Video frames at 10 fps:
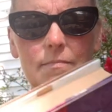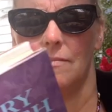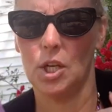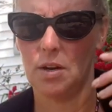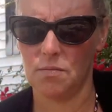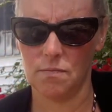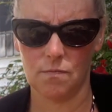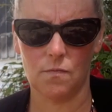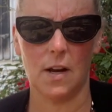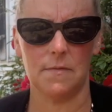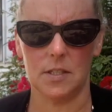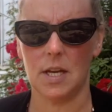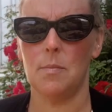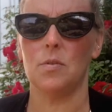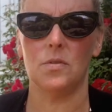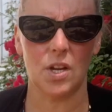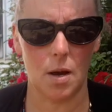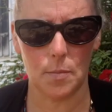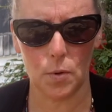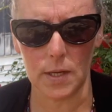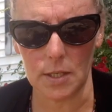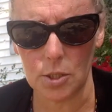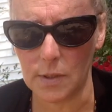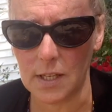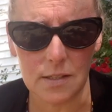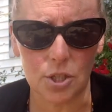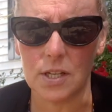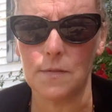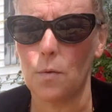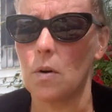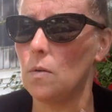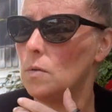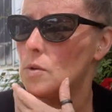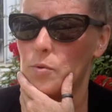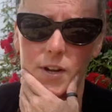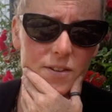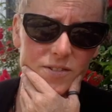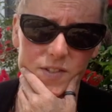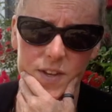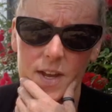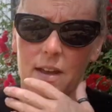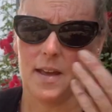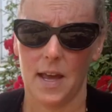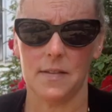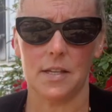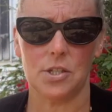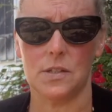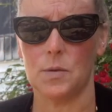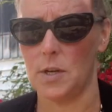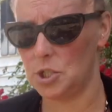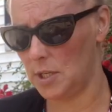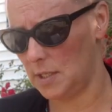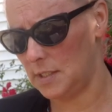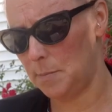you know, rough and tumble, tomboyish, because she has four older brothers, and that's just the way she is.